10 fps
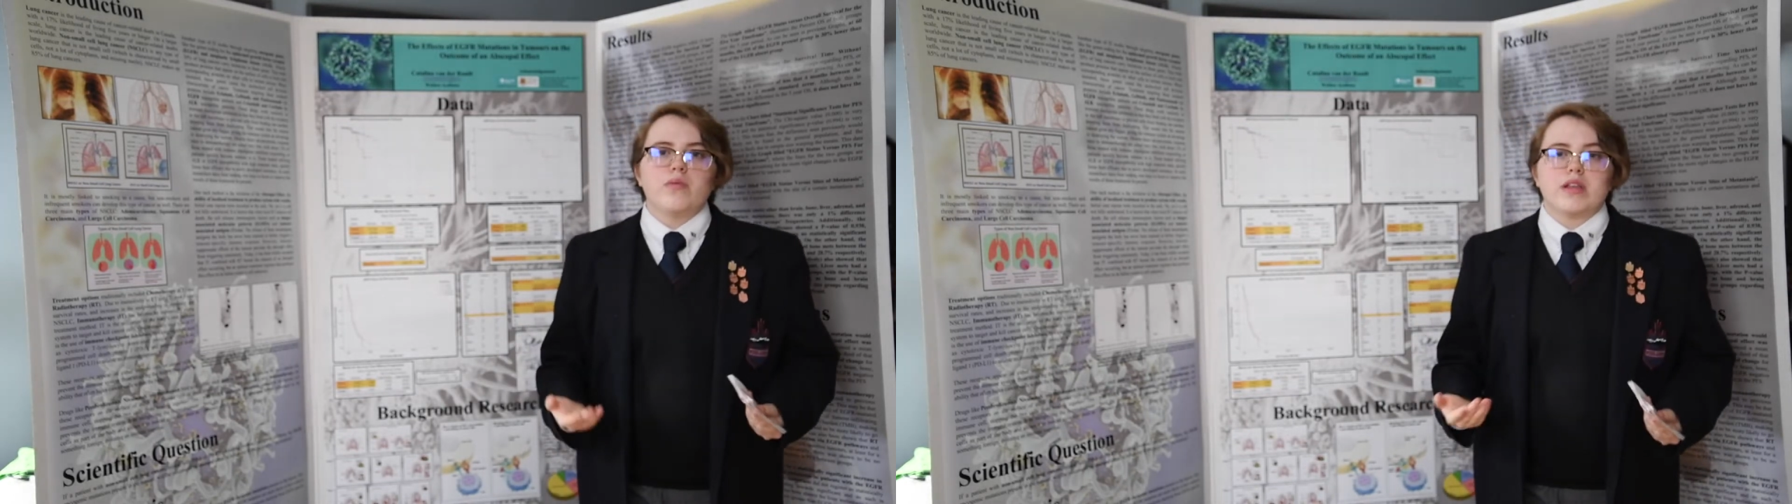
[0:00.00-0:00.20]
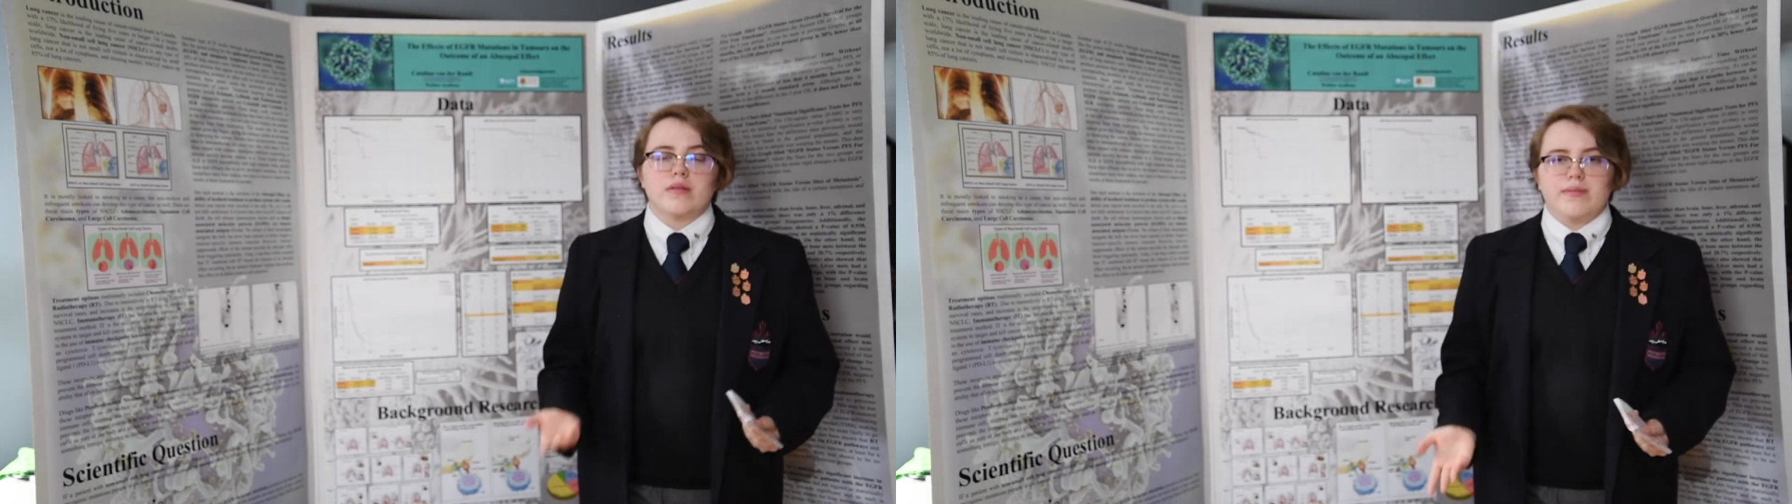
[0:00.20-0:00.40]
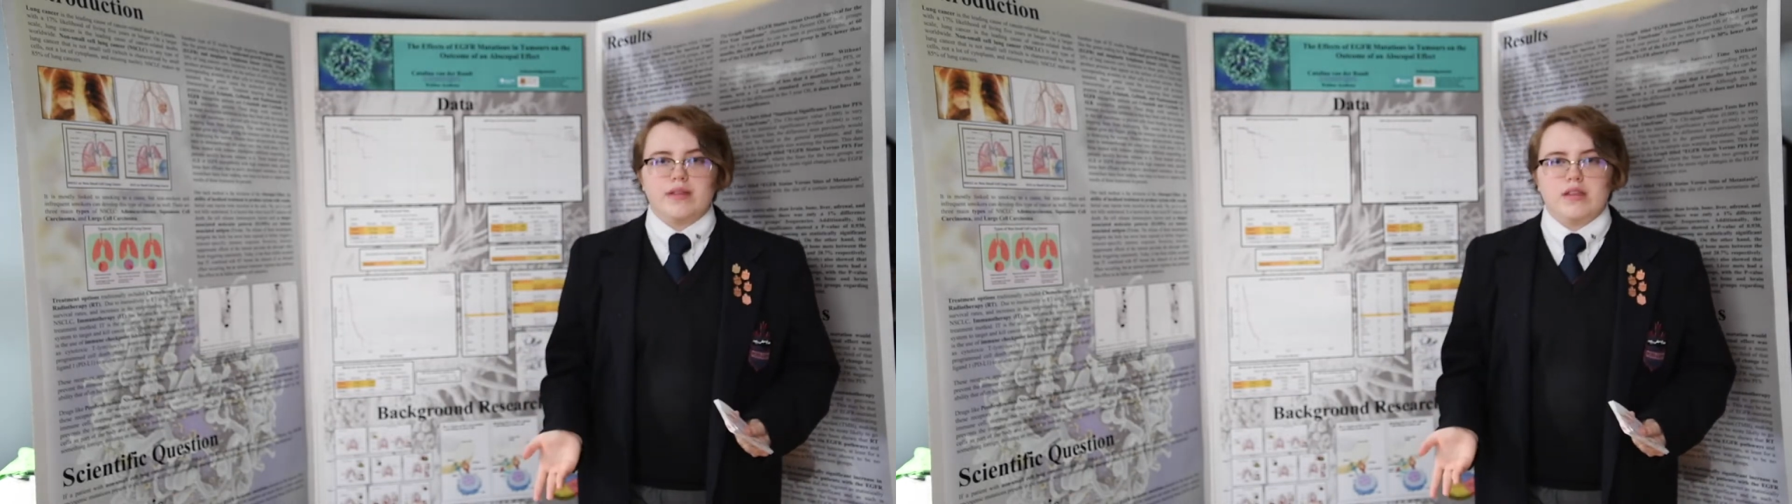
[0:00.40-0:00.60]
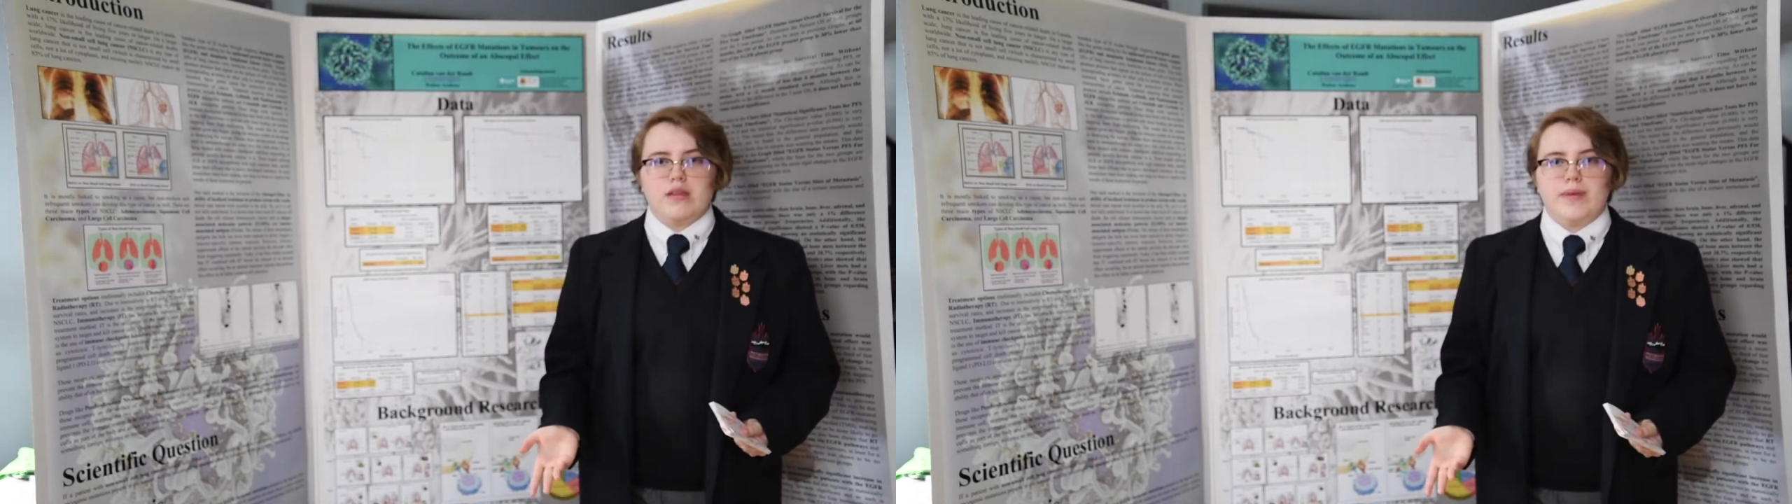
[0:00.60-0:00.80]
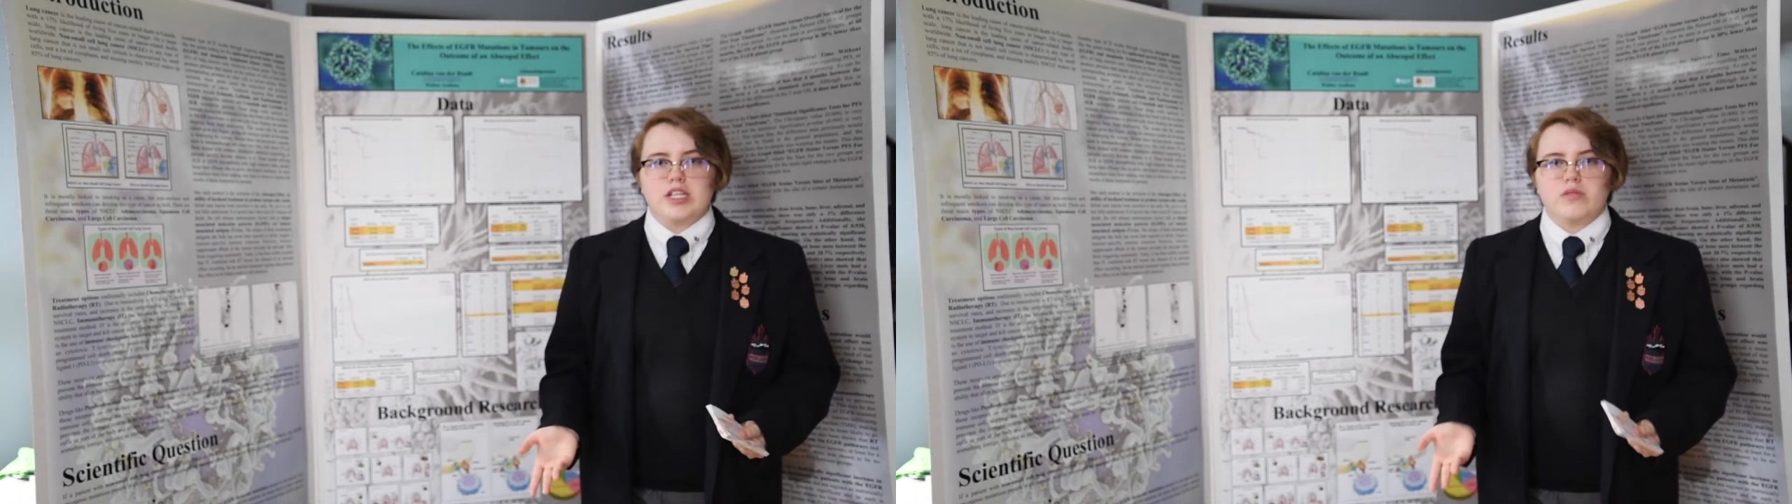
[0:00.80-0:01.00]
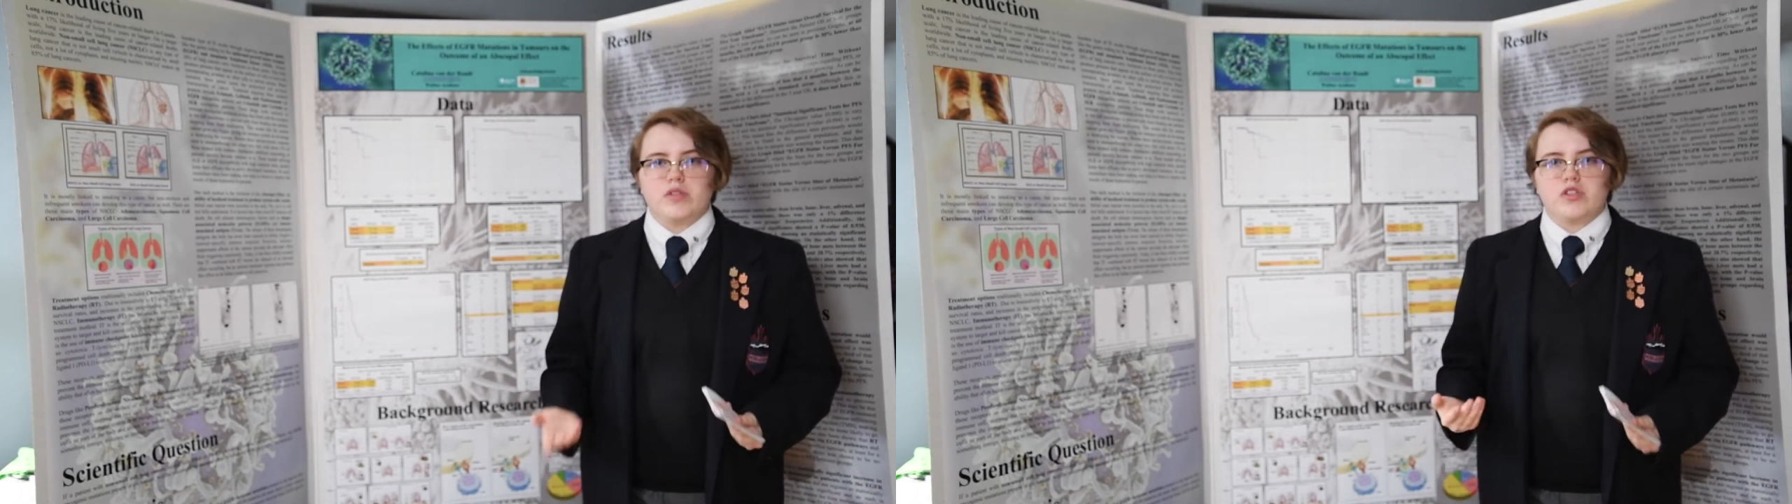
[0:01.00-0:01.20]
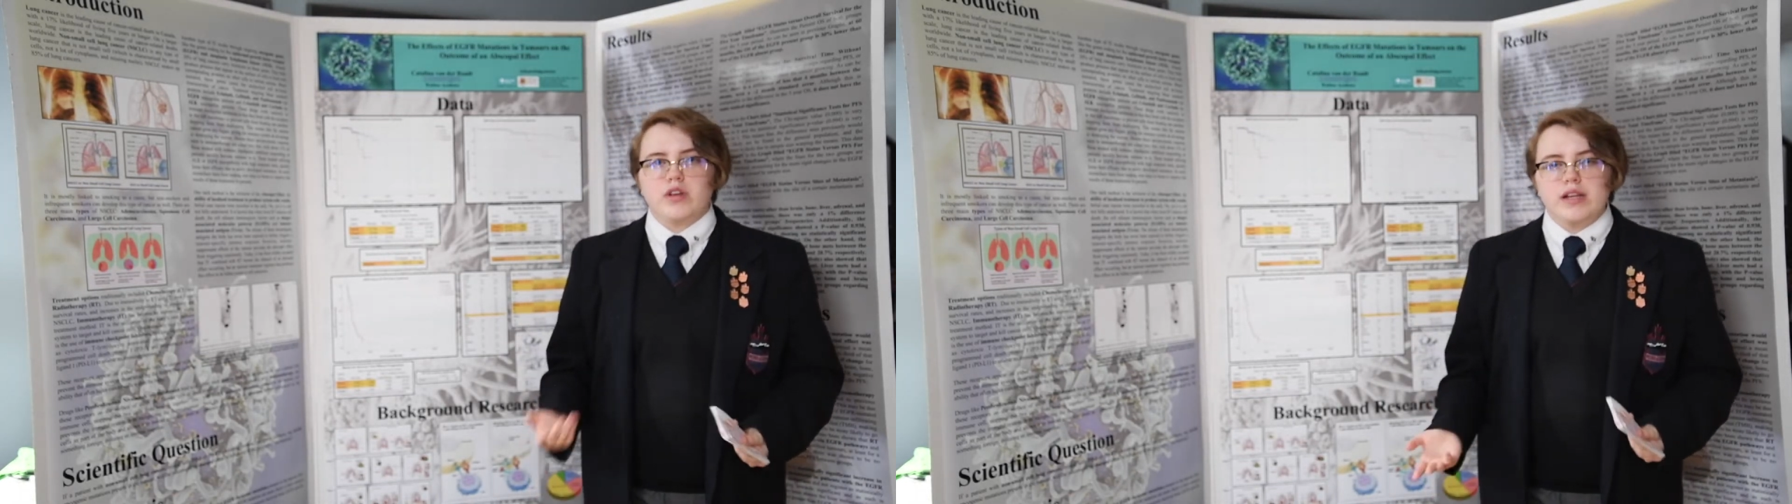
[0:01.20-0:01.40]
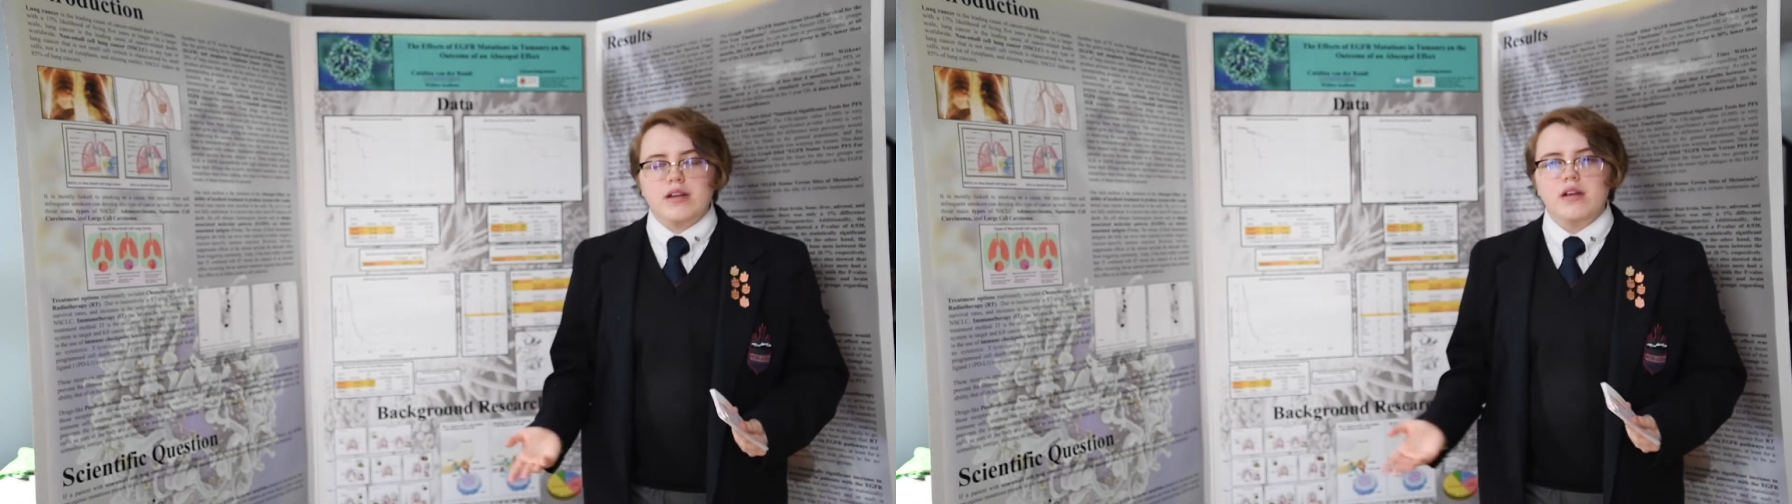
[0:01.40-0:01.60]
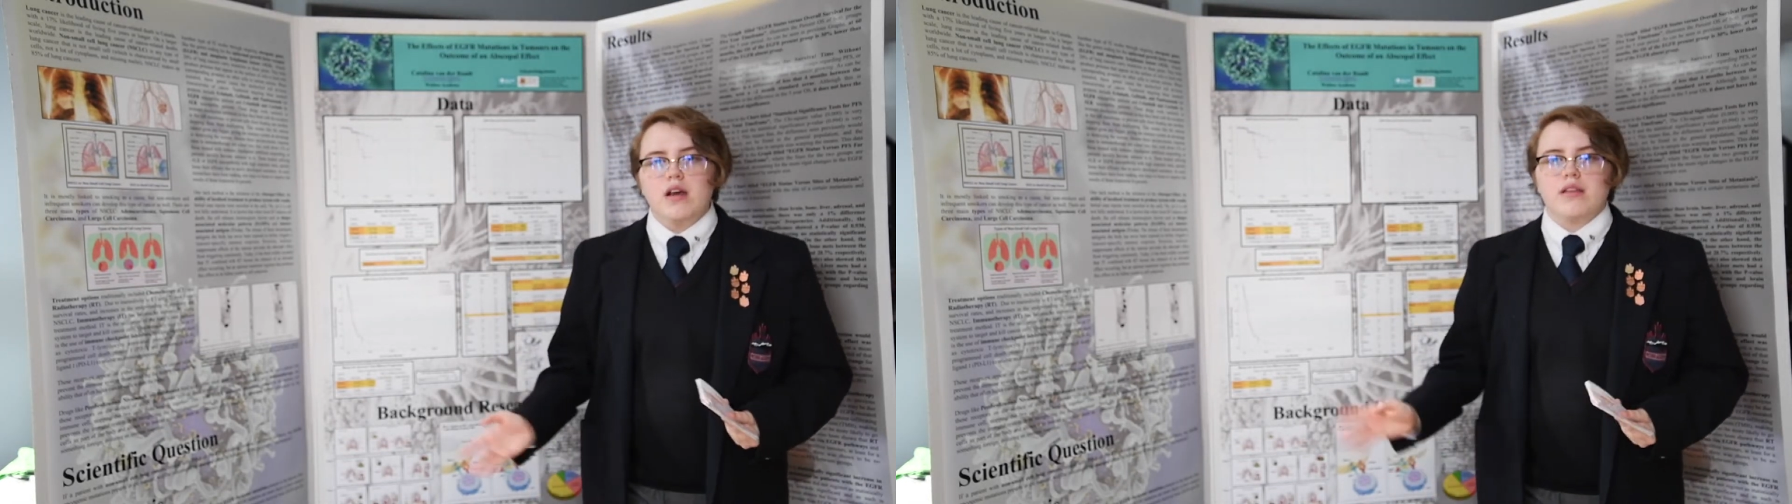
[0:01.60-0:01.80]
where the patient was treated.